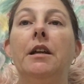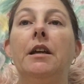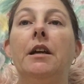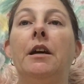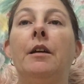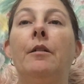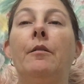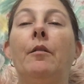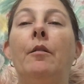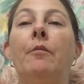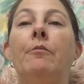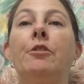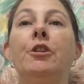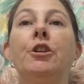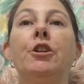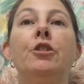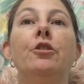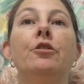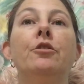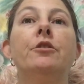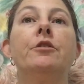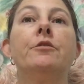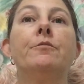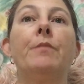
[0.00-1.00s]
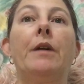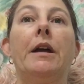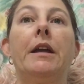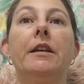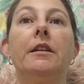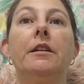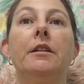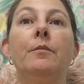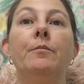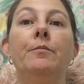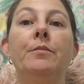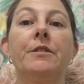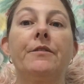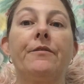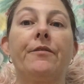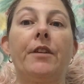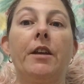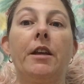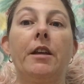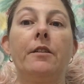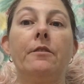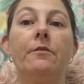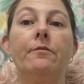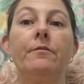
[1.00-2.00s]
I'm a huge May Gibbs
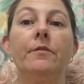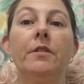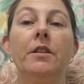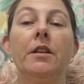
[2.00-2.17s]
fan,